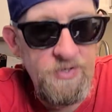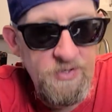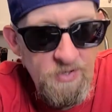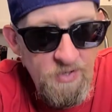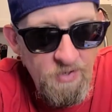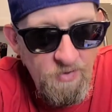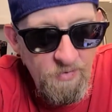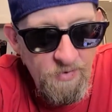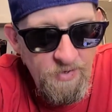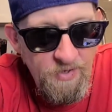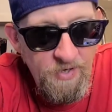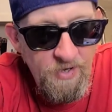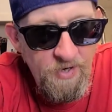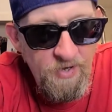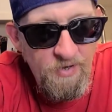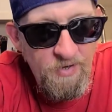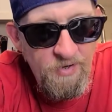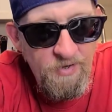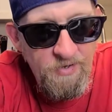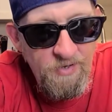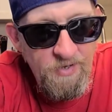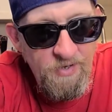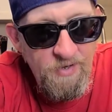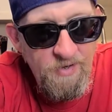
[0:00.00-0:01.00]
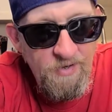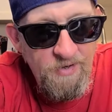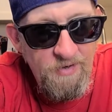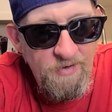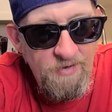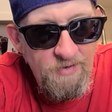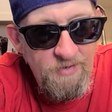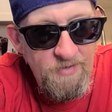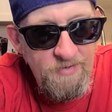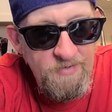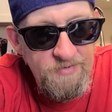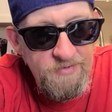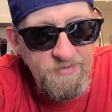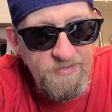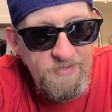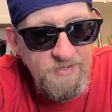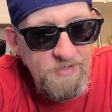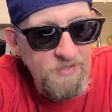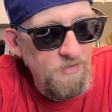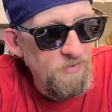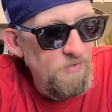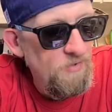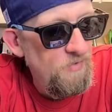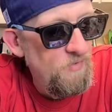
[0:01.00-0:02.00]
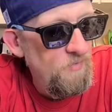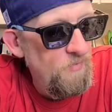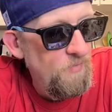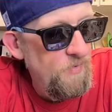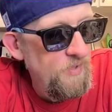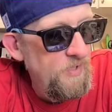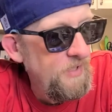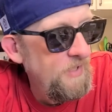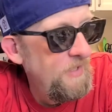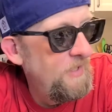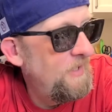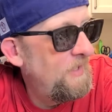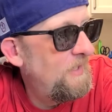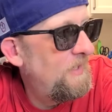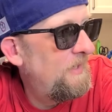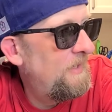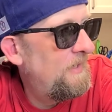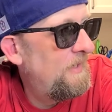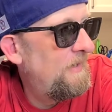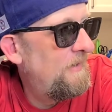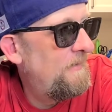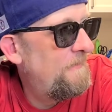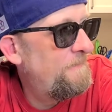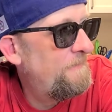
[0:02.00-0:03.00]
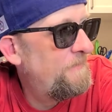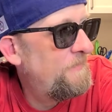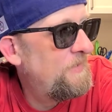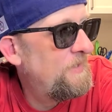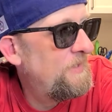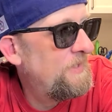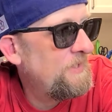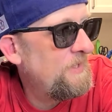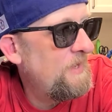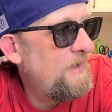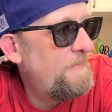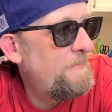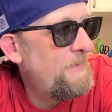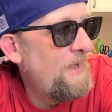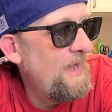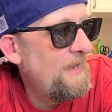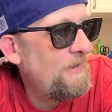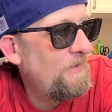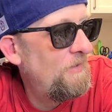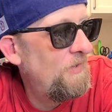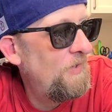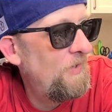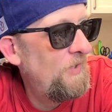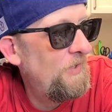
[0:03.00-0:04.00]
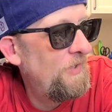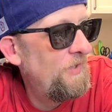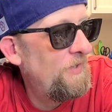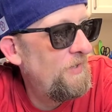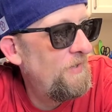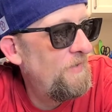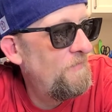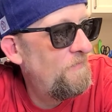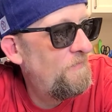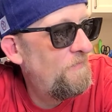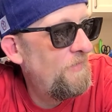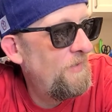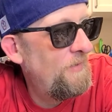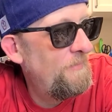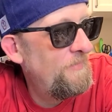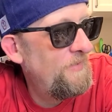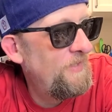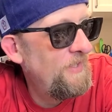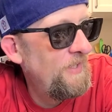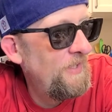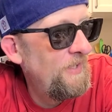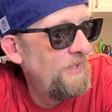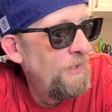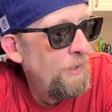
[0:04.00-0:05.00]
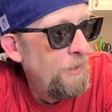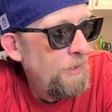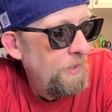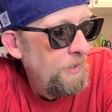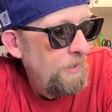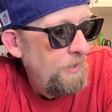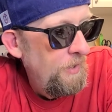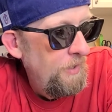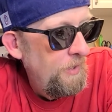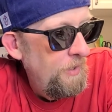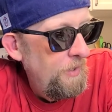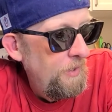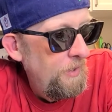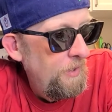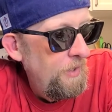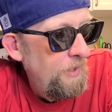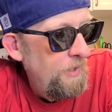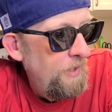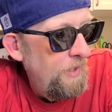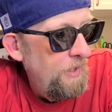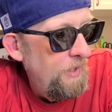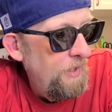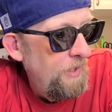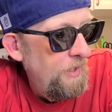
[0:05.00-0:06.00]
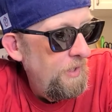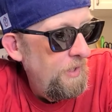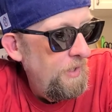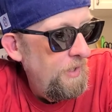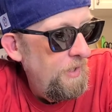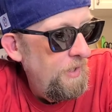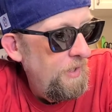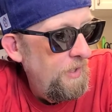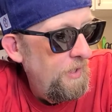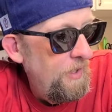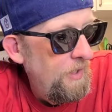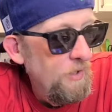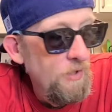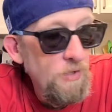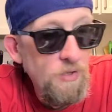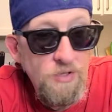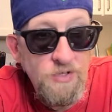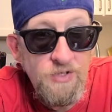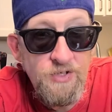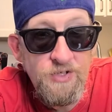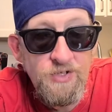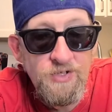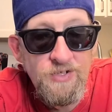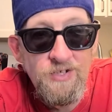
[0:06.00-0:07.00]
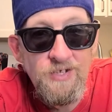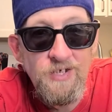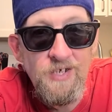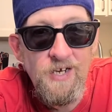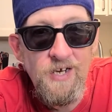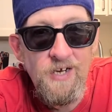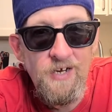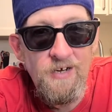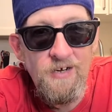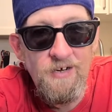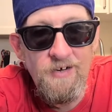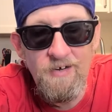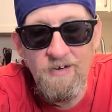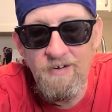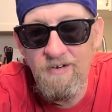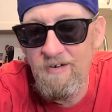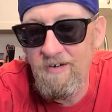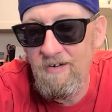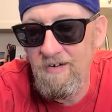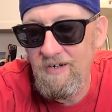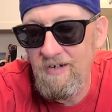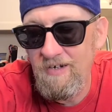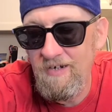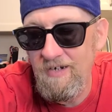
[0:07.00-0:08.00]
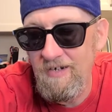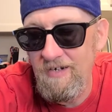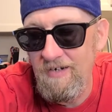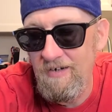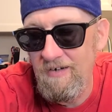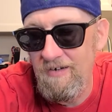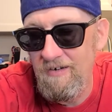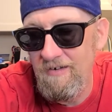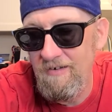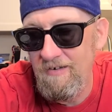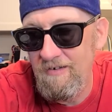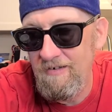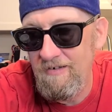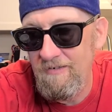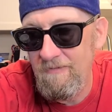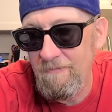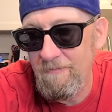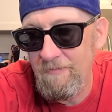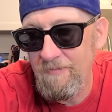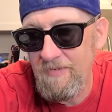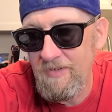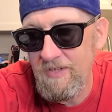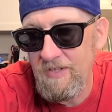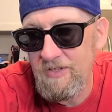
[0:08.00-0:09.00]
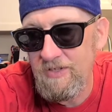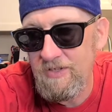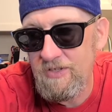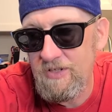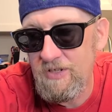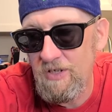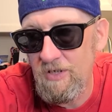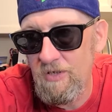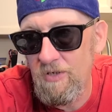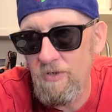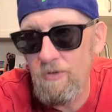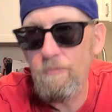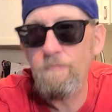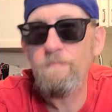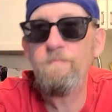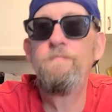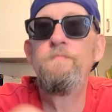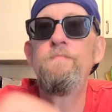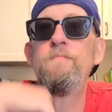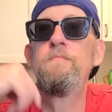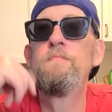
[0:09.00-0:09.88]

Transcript: going on, y'all? So we uh, just got back earlier from the uh, urgent care here. So